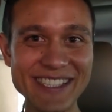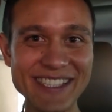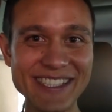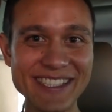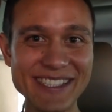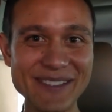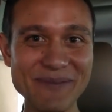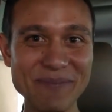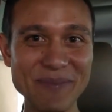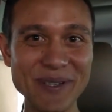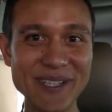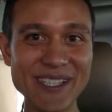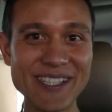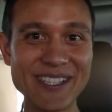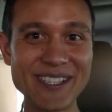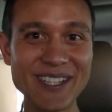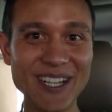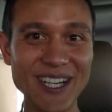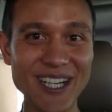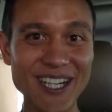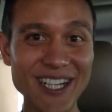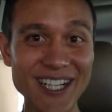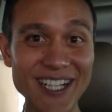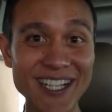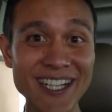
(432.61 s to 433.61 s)
He's pretty
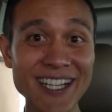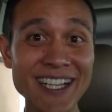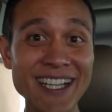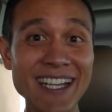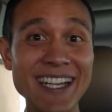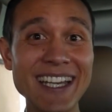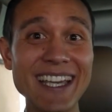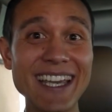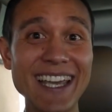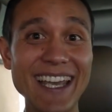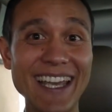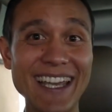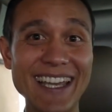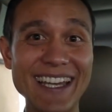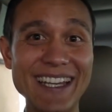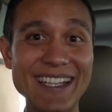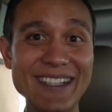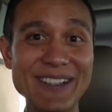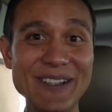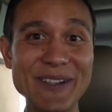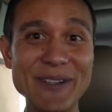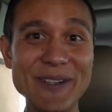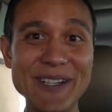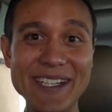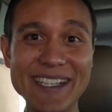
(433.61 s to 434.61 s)
tall
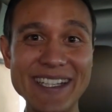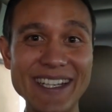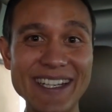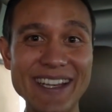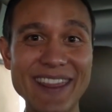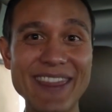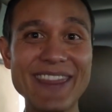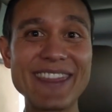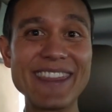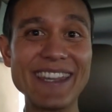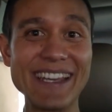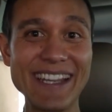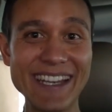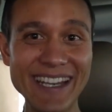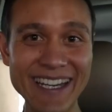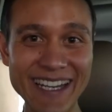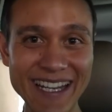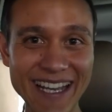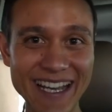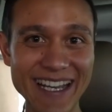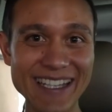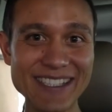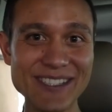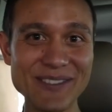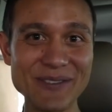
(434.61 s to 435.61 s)
and quite thin
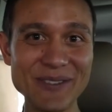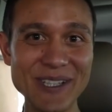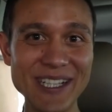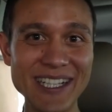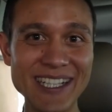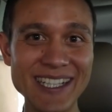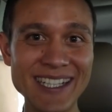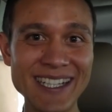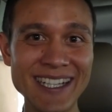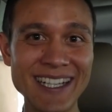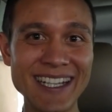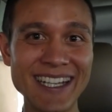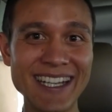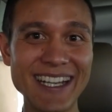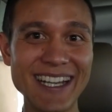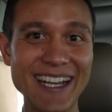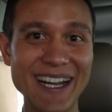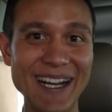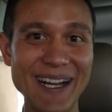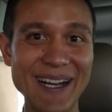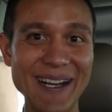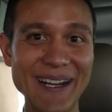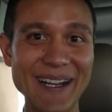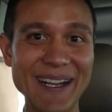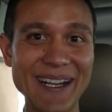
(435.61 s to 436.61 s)
as well,
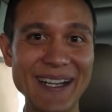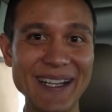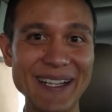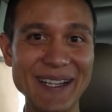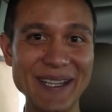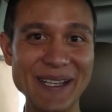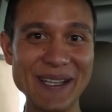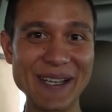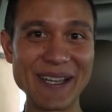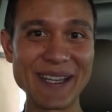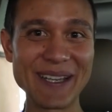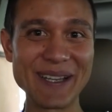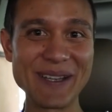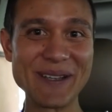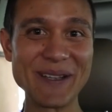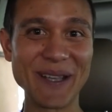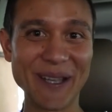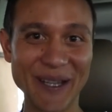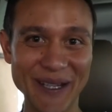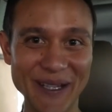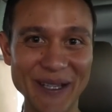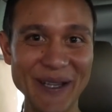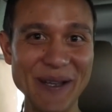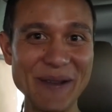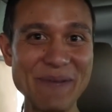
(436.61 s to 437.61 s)
kind of
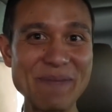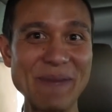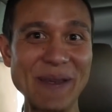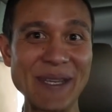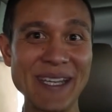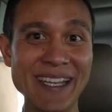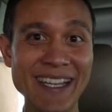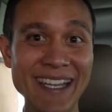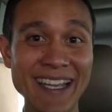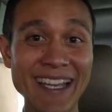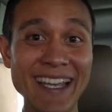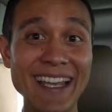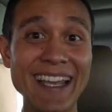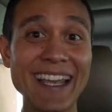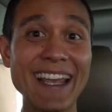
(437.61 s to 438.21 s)
like me.